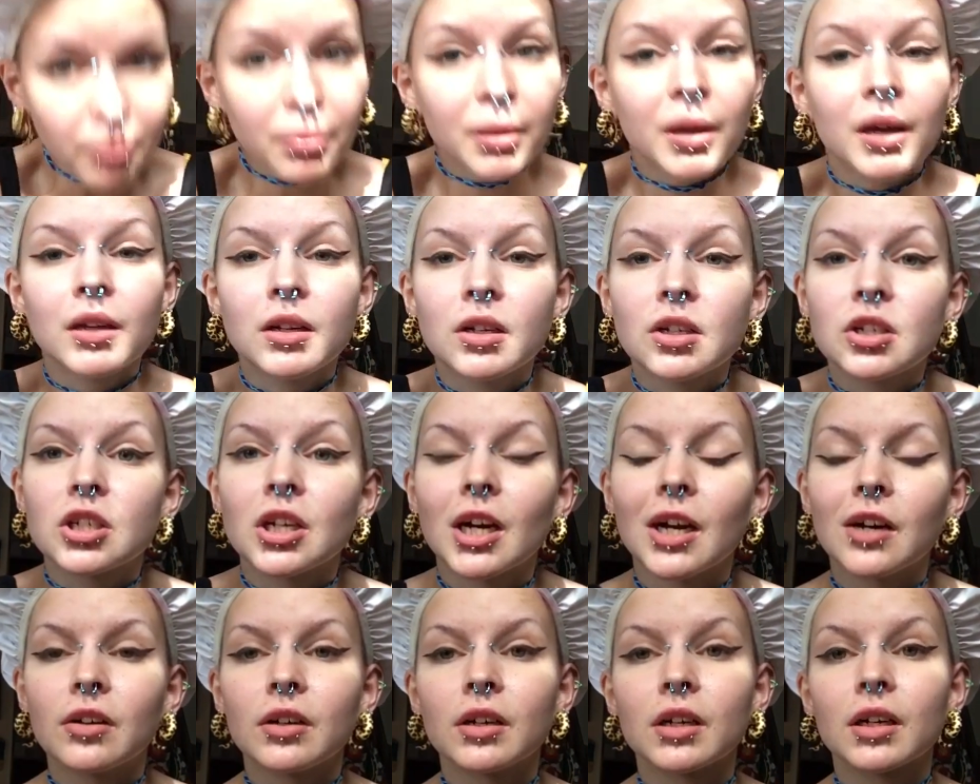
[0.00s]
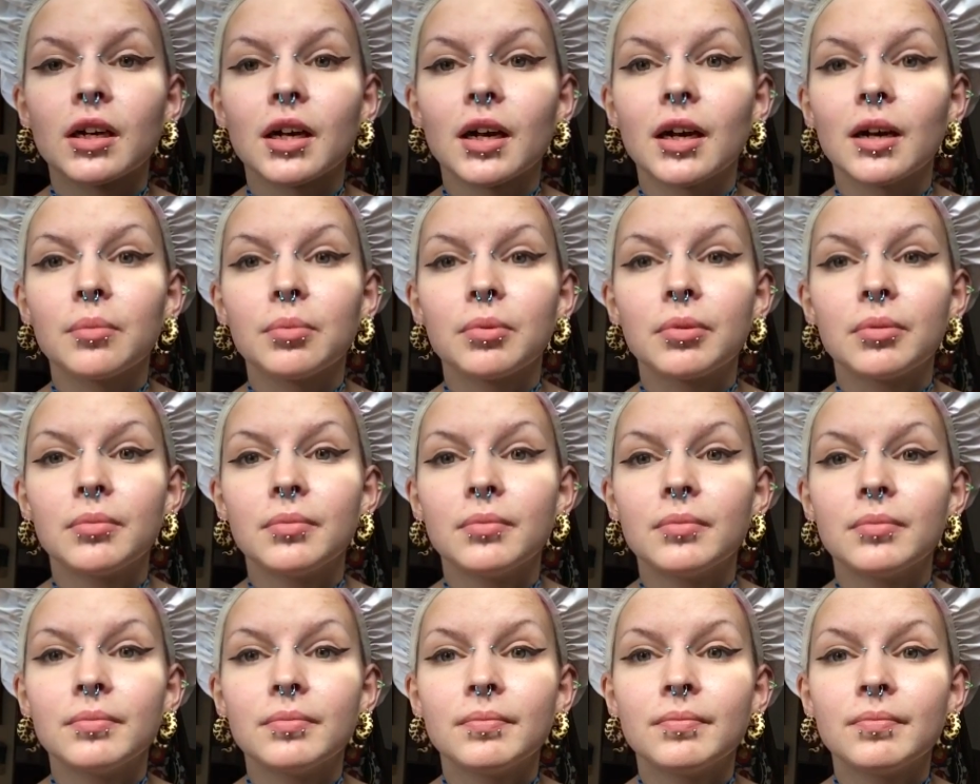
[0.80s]
panda shower cap.
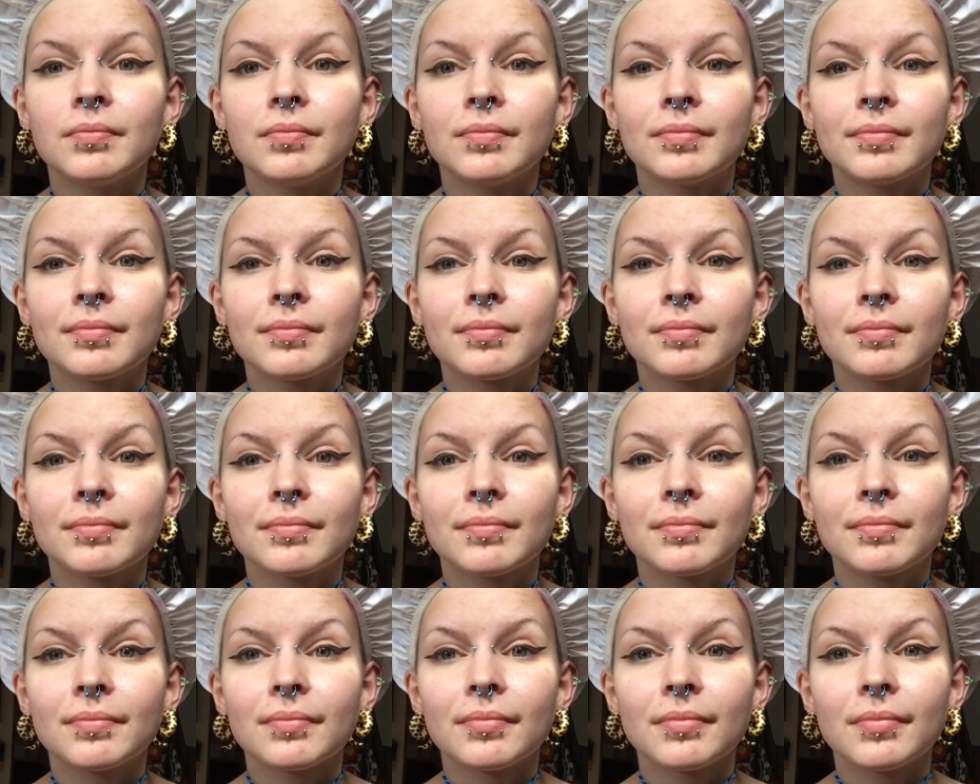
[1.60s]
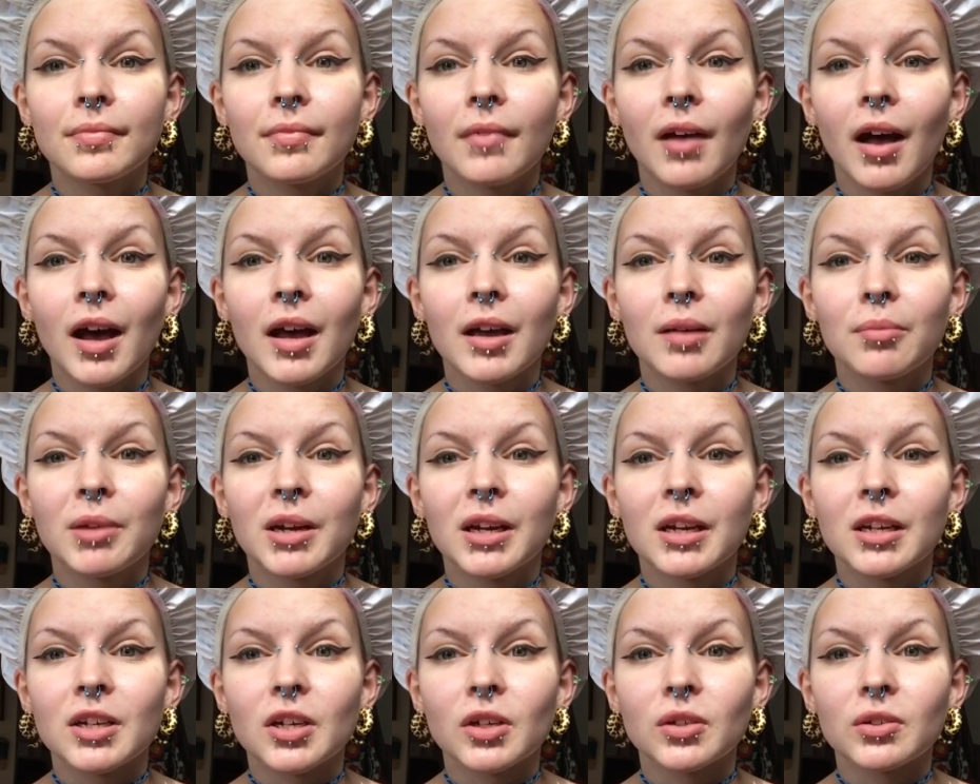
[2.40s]
I am an
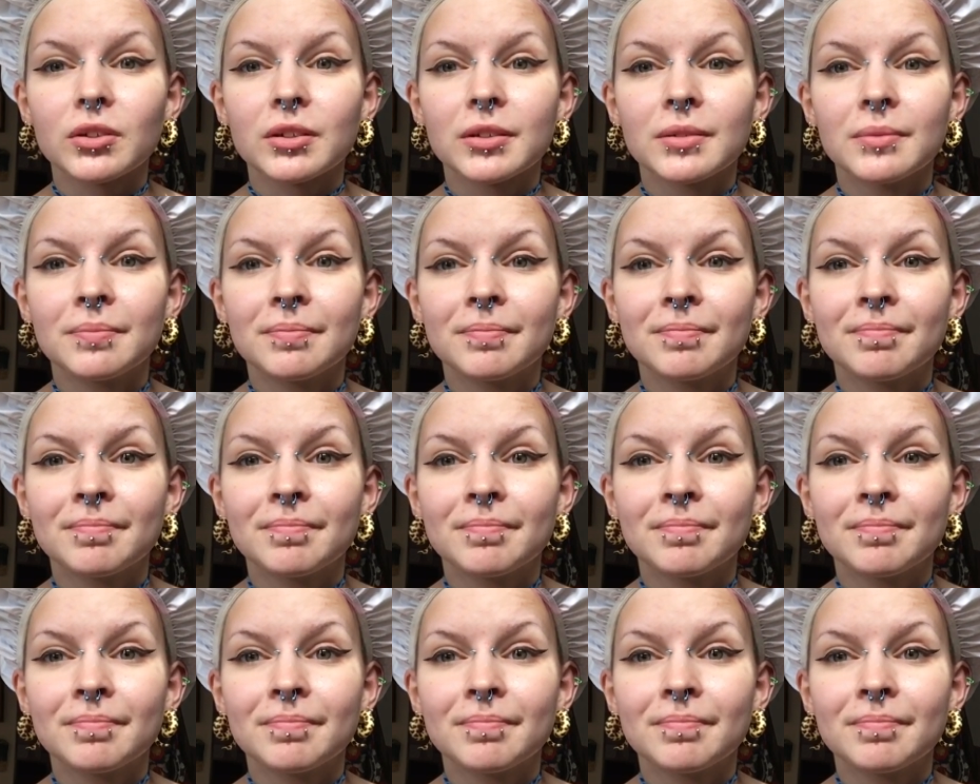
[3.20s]
adult.